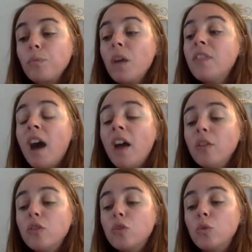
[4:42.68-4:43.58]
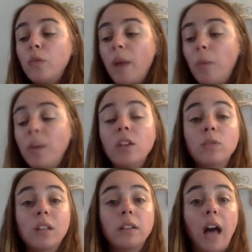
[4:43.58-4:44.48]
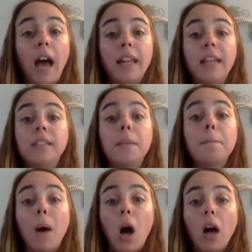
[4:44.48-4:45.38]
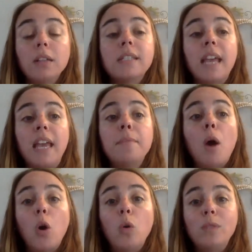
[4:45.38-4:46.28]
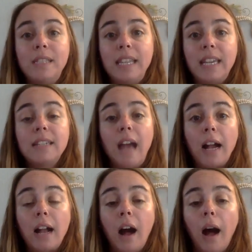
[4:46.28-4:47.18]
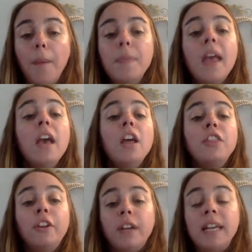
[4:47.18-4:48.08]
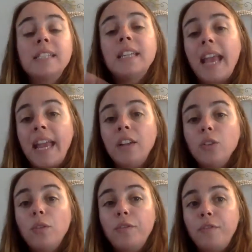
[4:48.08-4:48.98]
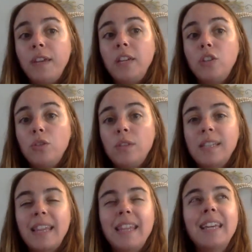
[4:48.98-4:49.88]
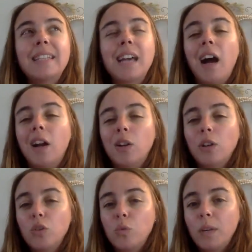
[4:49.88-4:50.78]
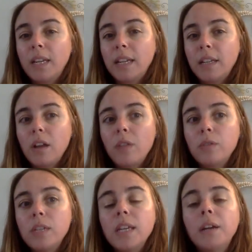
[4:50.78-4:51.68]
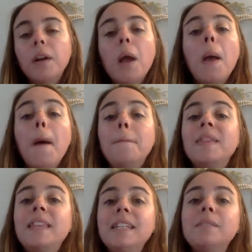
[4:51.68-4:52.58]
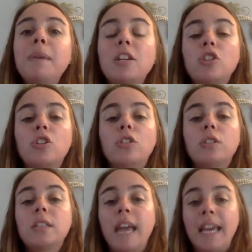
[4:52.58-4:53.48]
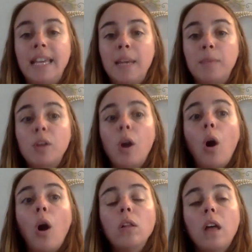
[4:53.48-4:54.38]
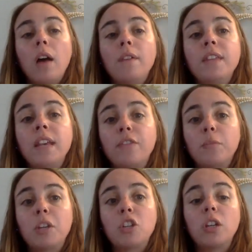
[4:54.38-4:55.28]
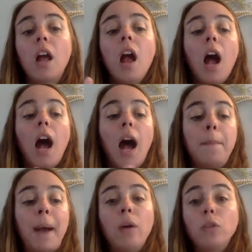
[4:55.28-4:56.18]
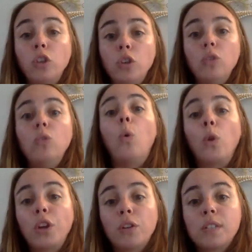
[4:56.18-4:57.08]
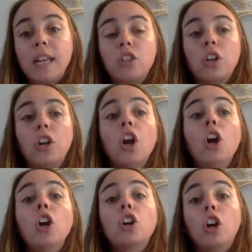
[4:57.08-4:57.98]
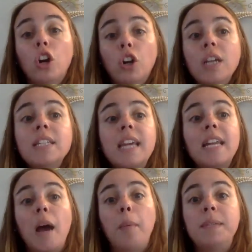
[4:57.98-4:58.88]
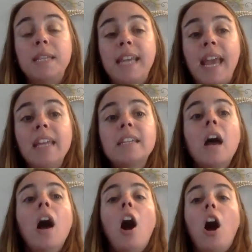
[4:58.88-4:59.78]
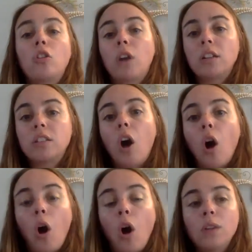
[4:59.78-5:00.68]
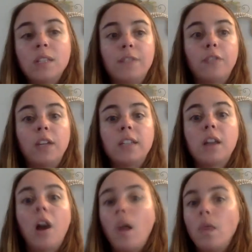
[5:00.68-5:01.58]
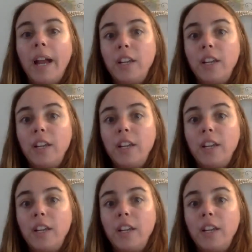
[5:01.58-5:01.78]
The other tool that we use a lot is Moz, M O Z dot com. There is an annual fee to this. I think it's one hundred twenty-nine dollars a year, but this makes sure that it keeps all of the information about you or your center current and up to date across all different online